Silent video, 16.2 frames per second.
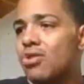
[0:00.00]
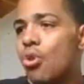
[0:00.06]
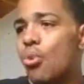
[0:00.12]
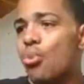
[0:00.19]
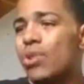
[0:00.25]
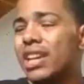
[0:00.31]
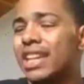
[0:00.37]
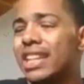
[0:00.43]

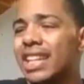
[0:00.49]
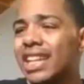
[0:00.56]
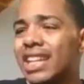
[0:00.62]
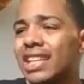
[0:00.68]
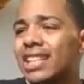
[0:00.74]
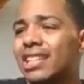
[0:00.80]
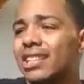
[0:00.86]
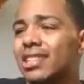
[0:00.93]
we
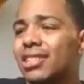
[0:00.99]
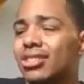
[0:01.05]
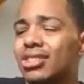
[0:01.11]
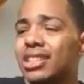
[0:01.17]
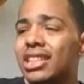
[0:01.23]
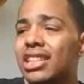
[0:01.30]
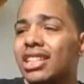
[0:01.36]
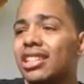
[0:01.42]
get to
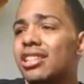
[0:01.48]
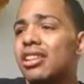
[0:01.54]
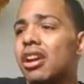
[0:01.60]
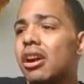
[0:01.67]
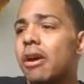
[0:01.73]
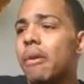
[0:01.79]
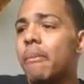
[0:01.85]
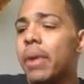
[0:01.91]
see
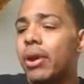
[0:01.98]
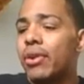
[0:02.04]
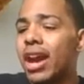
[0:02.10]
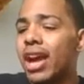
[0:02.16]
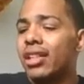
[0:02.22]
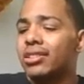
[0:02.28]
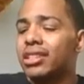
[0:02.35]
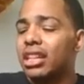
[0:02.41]
Barry
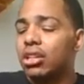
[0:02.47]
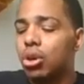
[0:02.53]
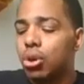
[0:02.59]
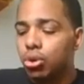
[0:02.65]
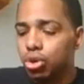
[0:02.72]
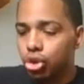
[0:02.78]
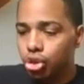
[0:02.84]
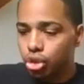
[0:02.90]
Allen saying, "Oh
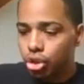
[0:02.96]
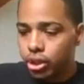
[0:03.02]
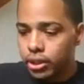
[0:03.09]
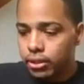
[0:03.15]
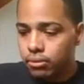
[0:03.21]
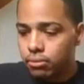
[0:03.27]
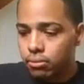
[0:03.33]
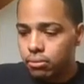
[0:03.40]

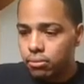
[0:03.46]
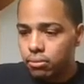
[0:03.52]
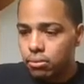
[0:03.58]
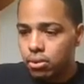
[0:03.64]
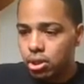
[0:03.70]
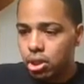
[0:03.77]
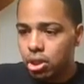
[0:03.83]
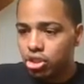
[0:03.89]
shit."
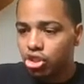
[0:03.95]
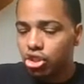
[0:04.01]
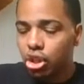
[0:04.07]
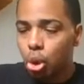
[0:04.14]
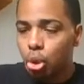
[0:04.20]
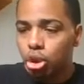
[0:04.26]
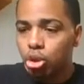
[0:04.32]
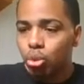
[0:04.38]
So the
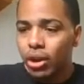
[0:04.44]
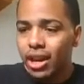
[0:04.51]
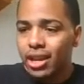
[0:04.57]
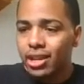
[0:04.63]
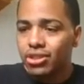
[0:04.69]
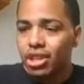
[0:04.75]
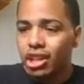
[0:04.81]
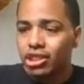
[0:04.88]
only way
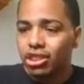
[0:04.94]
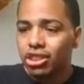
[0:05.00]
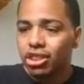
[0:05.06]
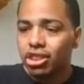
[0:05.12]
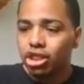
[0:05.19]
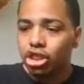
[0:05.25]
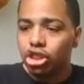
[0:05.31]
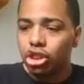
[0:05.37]
that
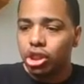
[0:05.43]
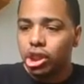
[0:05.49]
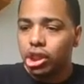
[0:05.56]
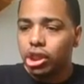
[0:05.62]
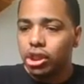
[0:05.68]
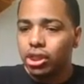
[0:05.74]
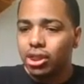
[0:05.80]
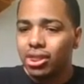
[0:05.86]

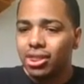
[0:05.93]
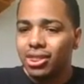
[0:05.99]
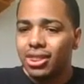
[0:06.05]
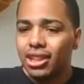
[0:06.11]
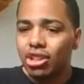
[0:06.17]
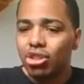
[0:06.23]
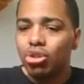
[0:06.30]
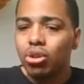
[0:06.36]

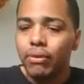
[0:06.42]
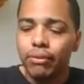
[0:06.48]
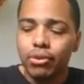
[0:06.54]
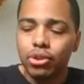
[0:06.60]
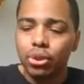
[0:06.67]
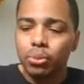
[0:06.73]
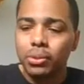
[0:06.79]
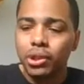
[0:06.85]
the
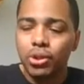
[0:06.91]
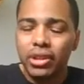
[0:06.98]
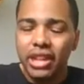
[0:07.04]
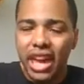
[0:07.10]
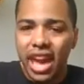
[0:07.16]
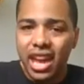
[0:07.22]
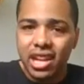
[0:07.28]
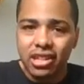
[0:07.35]
universe will be
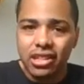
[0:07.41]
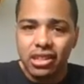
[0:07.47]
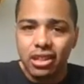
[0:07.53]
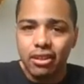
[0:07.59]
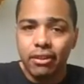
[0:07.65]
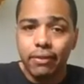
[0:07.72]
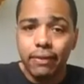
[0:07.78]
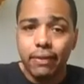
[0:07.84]
okay is
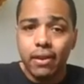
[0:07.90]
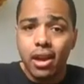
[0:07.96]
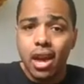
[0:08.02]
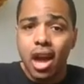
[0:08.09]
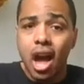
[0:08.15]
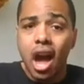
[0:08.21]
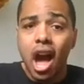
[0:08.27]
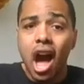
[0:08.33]
if
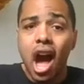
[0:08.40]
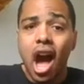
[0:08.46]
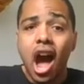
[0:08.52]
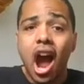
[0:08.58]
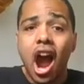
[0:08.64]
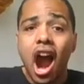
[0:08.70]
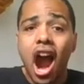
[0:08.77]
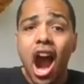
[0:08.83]

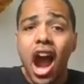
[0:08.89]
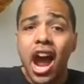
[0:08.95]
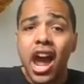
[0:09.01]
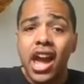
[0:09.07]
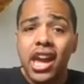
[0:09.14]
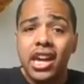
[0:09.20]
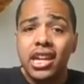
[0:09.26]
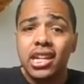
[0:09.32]

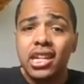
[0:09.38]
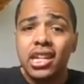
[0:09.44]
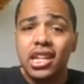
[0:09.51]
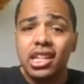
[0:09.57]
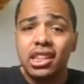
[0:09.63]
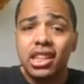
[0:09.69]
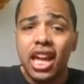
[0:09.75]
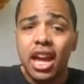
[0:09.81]
I
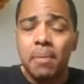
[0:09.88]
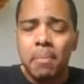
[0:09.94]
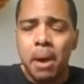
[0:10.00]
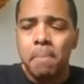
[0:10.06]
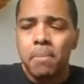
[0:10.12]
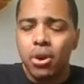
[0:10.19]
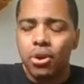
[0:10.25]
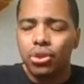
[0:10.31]
let my
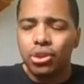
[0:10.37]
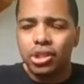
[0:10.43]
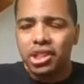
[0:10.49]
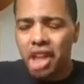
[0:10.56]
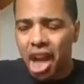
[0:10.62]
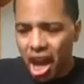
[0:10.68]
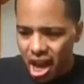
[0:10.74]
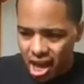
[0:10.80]
mother
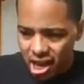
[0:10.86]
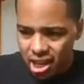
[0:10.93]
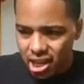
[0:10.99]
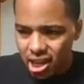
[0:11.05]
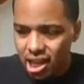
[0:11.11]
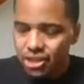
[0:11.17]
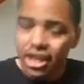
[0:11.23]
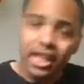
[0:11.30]
die.
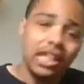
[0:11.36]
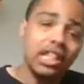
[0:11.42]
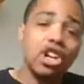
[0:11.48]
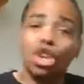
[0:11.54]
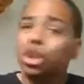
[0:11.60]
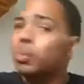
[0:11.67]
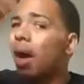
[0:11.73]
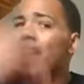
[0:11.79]
And then he
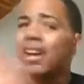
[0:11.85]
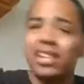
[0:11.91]
goes back